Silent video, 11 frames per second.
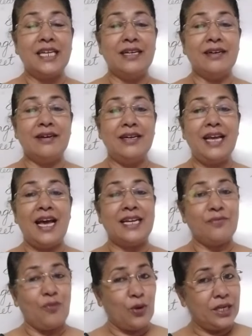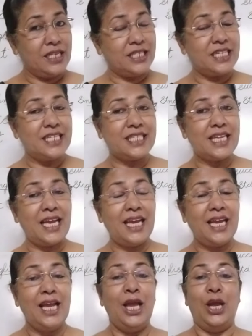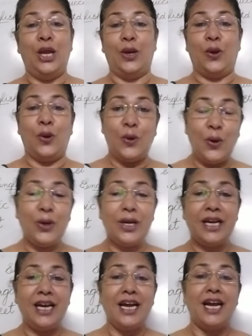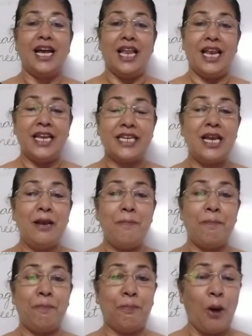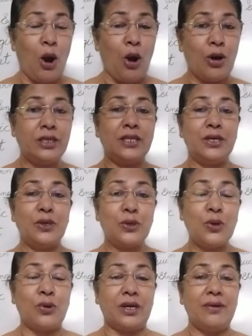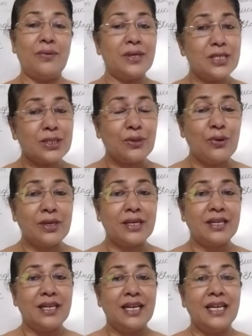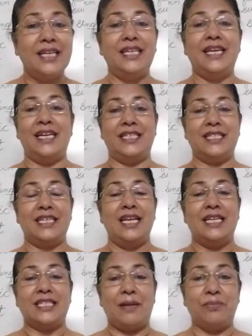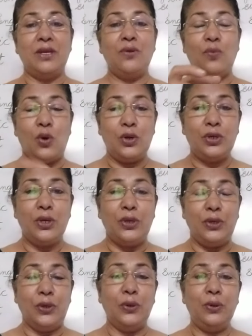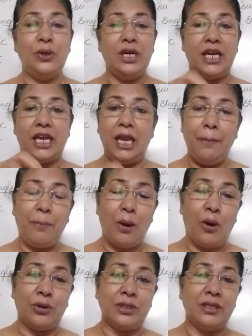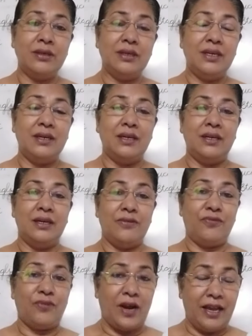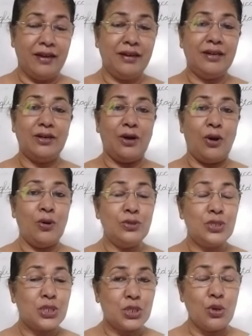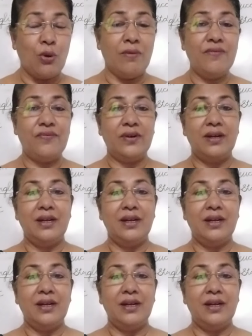girl, and what did she say? Cook, little pot, cook. What is cook? Yes, something what you keep on the fire or stove